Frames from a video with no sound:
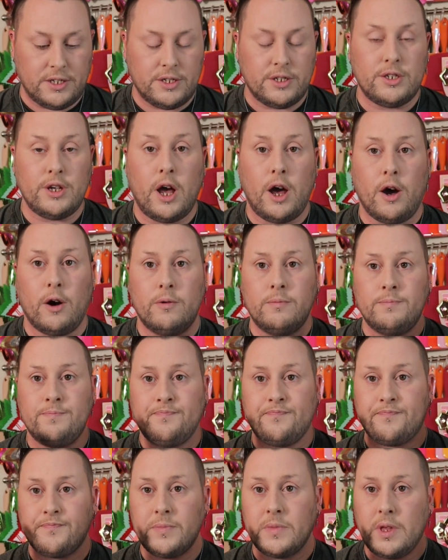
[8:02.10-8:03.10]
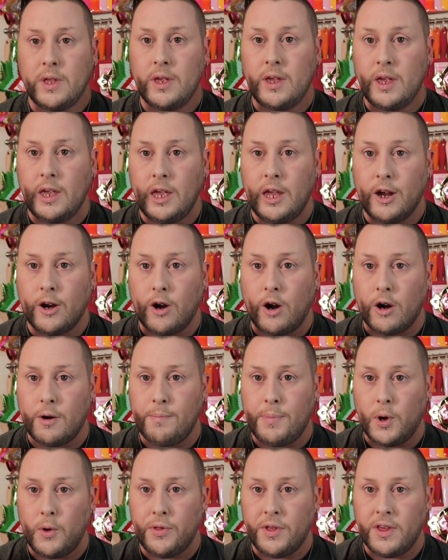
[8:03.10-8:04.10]
so here are
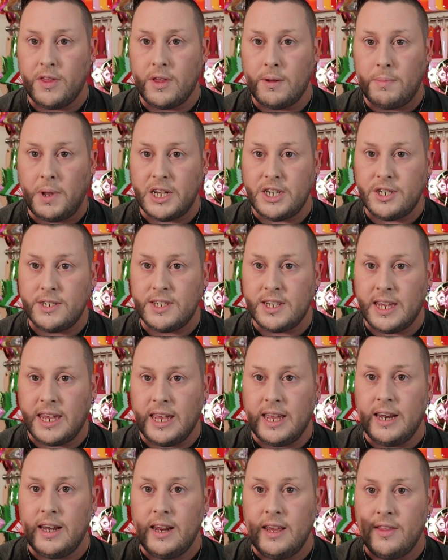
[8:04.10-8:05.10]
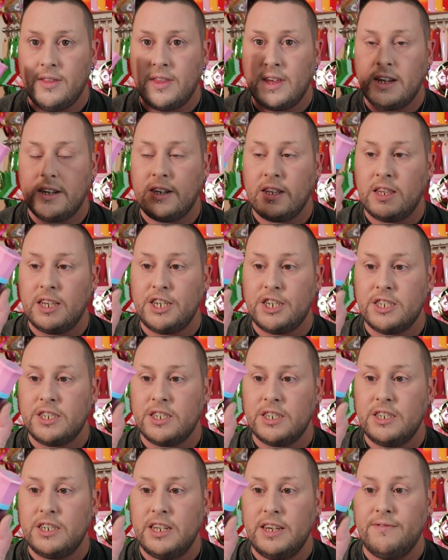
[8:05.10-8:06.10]
both the blushes again. The
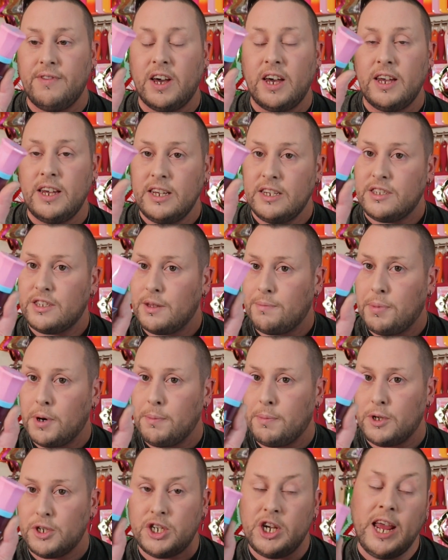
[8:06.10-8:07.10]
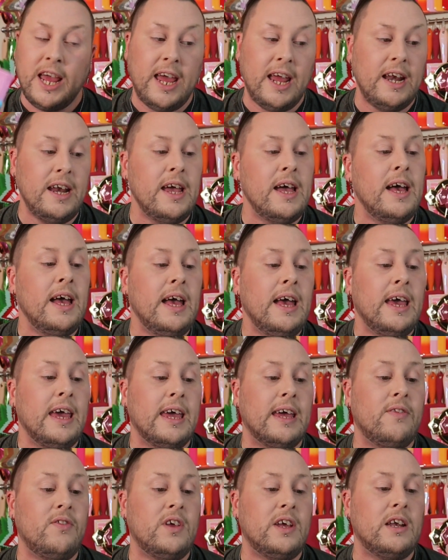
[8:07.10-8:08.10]
Delicious Diva is the purple shade,
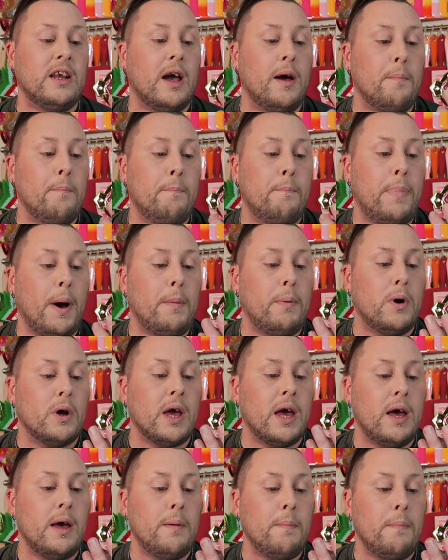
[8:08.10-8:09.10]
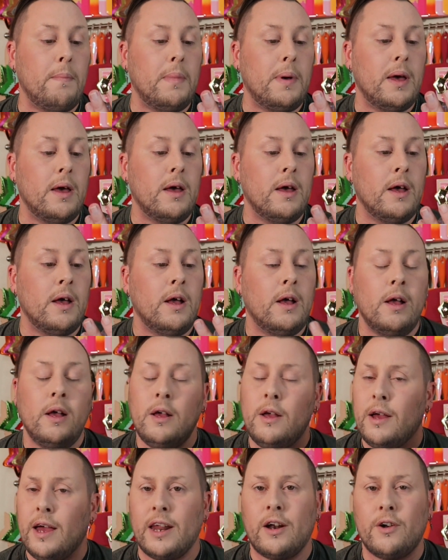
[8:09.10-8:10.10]
and then Bubblegum,
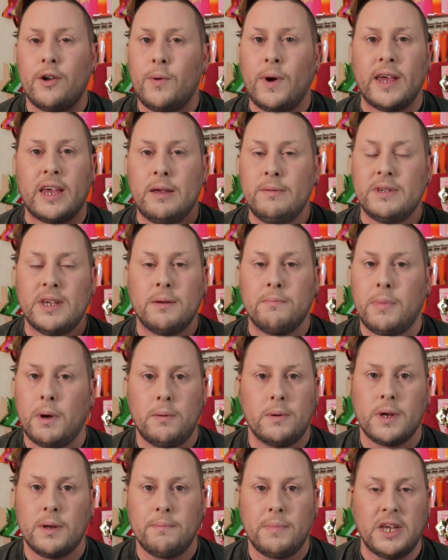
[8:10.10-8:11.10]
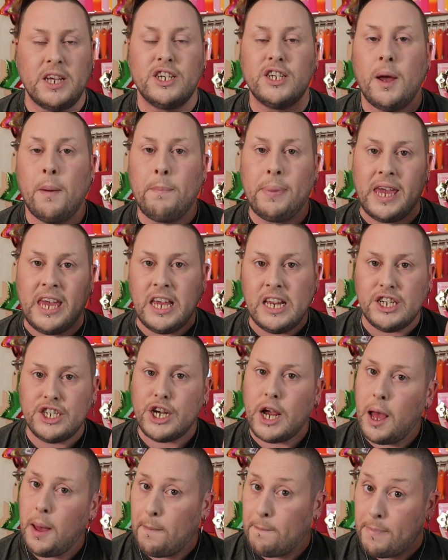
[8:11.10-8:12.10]
I don't know why I keep saying Bubblegum Peach,
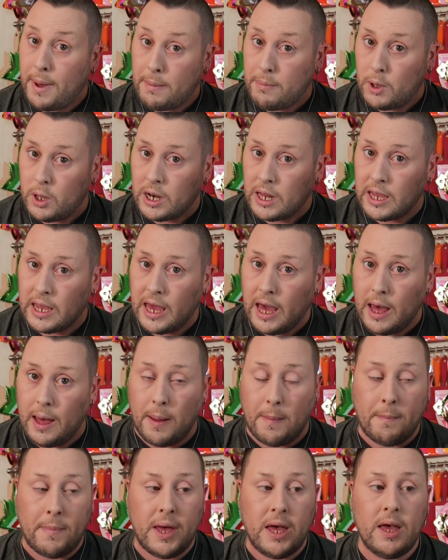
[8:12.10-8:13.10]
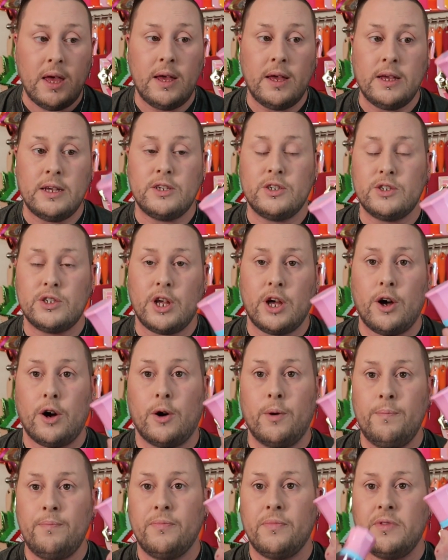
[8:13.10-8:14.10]
Peach Bubblegum.
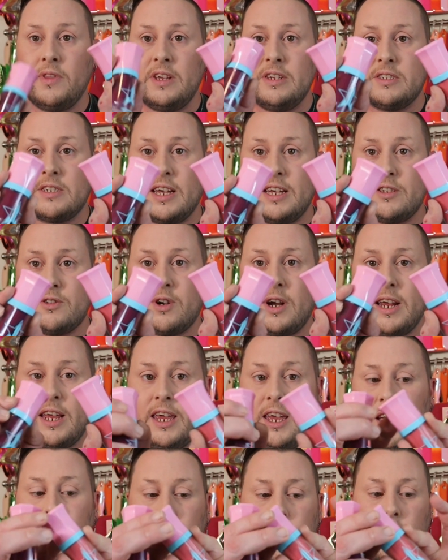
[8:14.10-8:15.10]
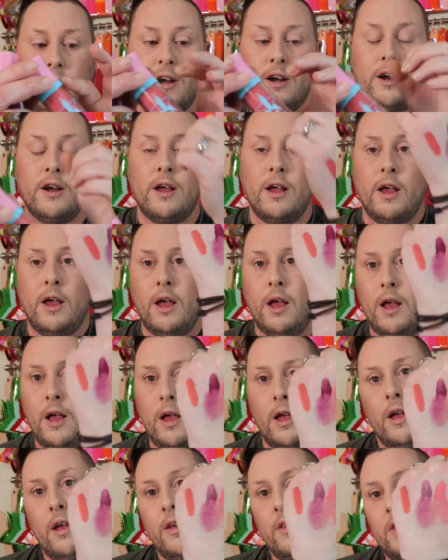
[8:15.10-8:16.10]
So these guys right here,
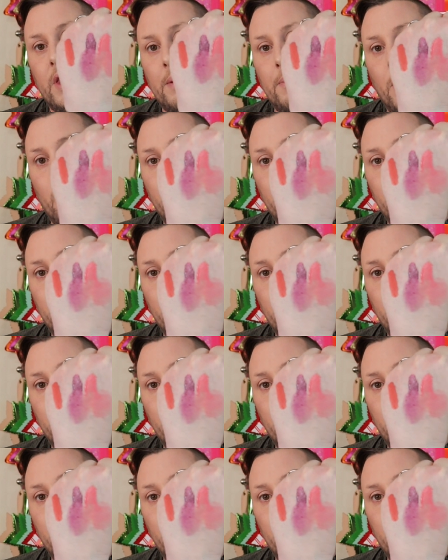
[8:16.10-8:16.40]
they